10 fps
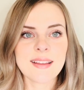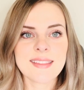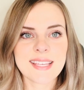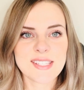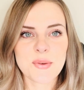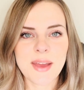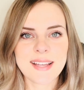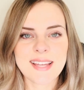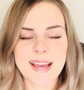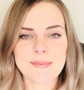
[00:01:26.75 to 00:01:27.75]
These awake
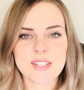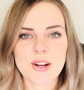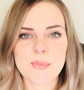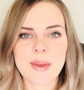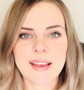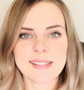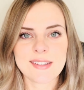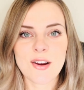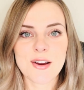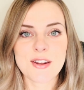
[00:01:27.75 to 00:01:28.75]
times are
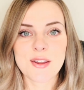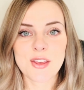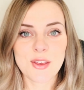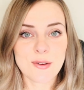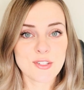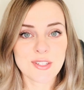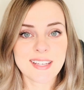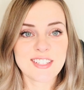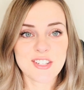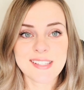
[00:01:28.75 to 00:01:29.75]
based on
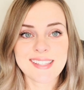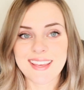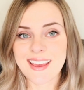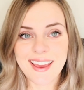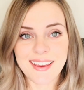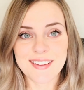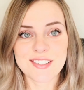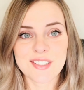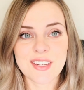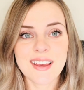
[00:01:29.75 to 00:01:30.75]
usually just the
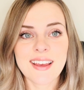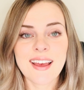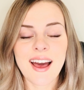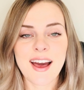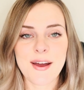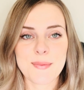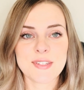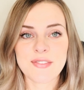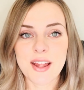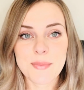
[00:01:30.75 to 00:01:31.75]
age.
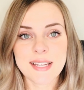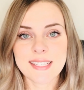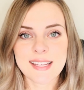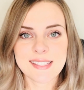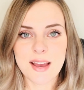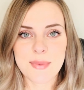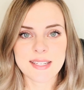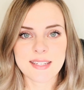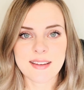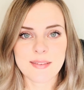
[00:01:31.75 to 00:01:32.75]
Development does come
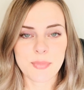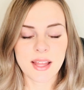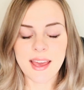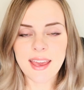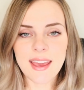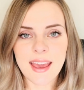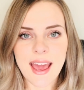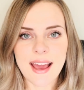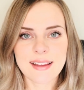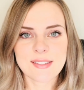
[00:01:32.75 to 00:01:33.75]
into play,
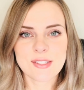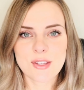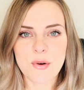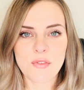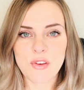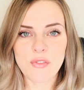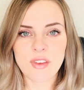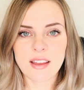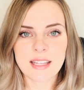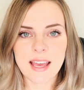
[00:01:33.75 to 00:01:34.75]
and so if you
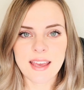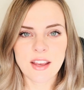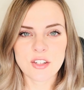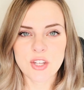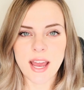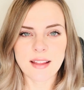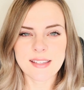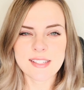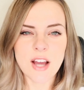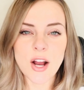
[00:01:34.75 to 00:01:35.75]
feel like your child
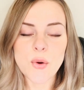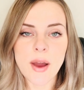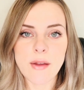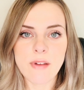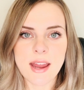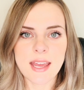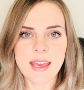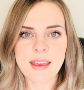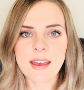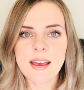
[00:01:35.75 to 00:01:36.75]
is not quite
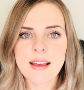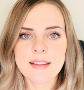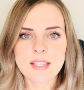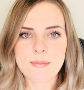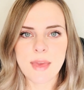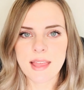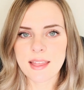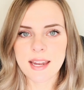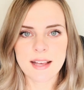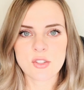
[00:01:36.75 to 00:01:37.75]
ready to make
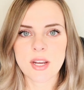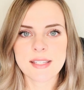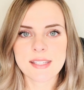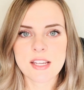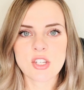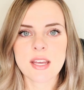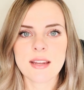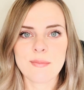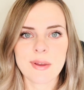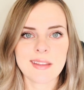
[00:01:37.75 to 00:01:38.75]
the next
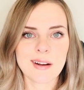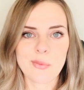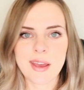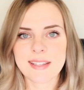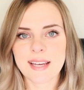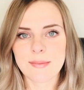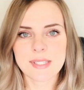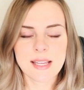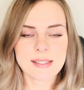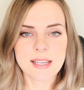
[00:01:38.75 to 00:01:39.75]
transition, but their awake time
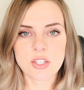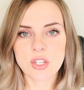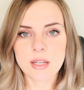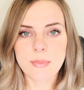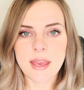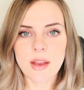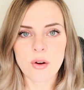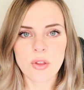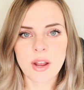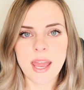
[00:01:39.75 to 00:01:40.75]
says they should be,
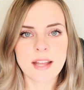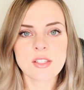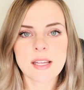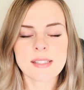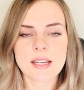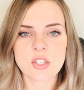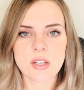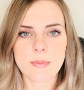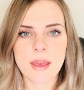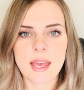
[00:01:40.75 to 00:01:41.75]
or their age says they
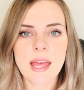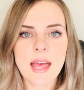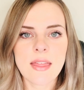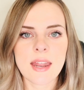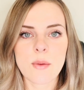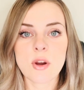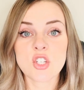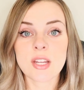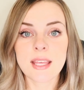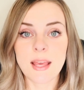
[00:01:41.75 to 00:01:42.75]
should be, then I
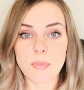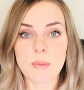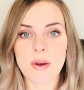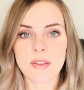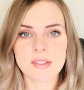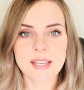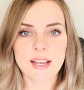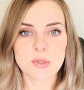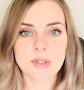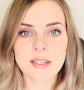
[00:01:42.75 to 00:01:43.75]
want you to keep them on their
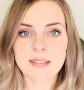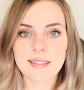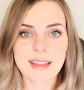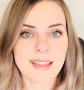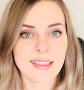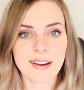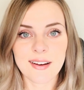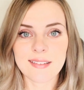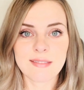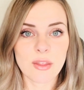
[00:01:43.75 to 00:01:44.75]
schedule that
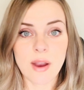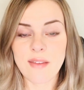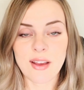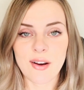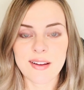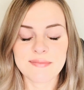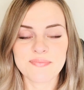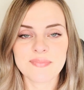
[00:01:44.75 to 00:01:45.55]
they're thriving on.